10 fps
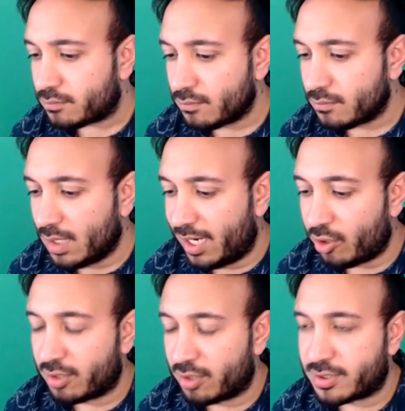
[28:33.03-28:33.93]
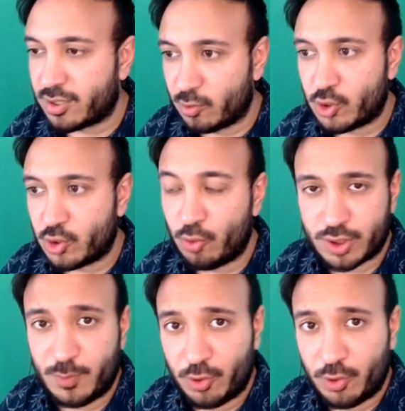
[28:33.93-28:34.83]
I got asked to go on Talk
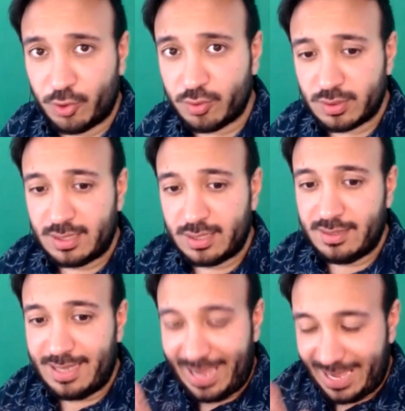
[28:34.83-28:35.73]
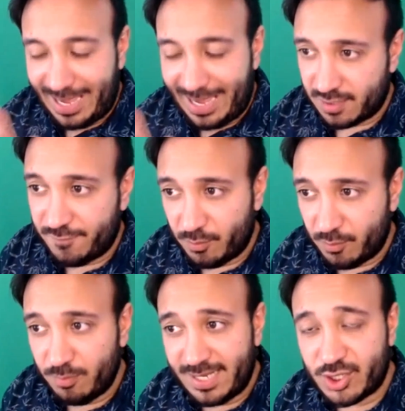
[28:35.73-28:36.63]
Sport as the football
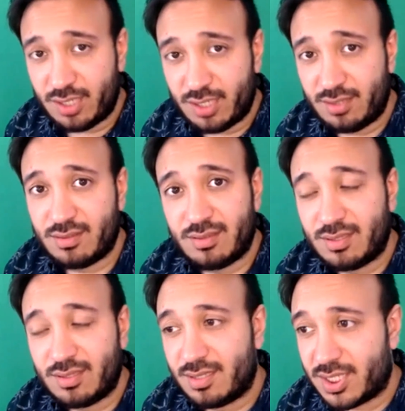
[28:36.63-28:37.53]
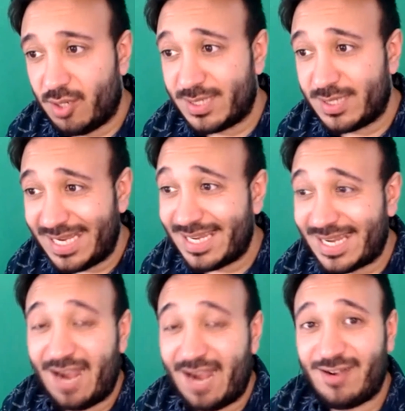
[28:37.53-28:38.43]
manager. So I was in
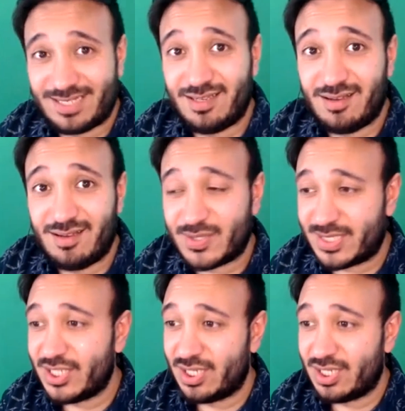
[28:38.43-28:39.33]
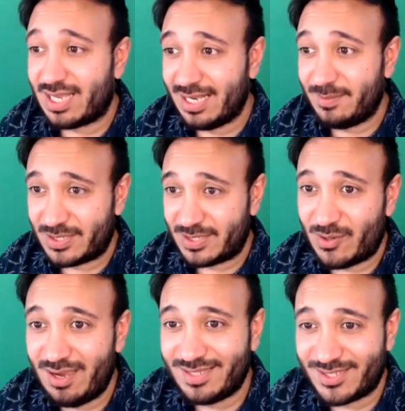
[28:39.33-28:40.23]
character. I'll send you the clip. It's
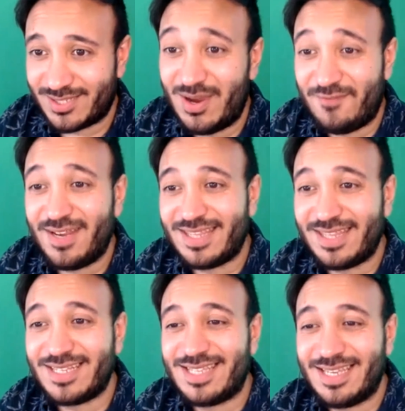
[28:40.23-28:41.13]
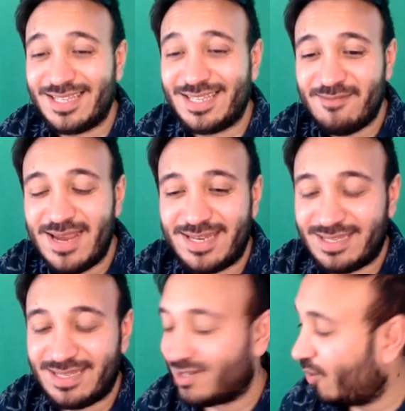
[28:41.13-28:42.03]
quite funny. They made
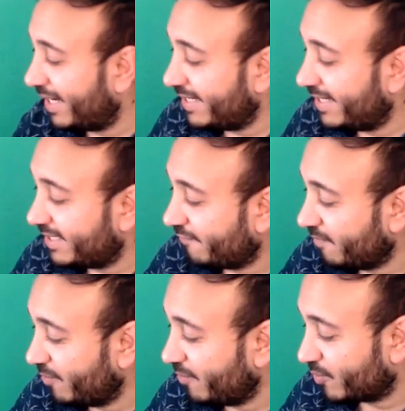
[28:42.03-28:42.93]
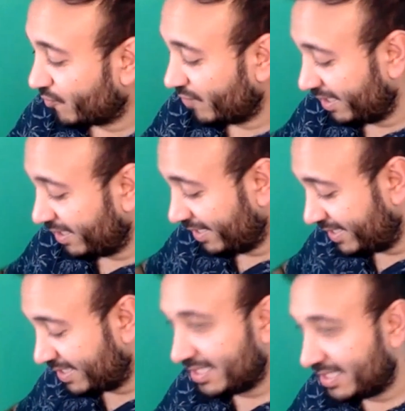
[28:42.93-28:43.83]
it quite easy for me, which was really
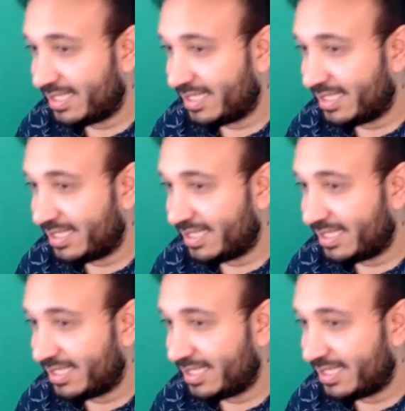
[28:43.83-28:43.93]
nice.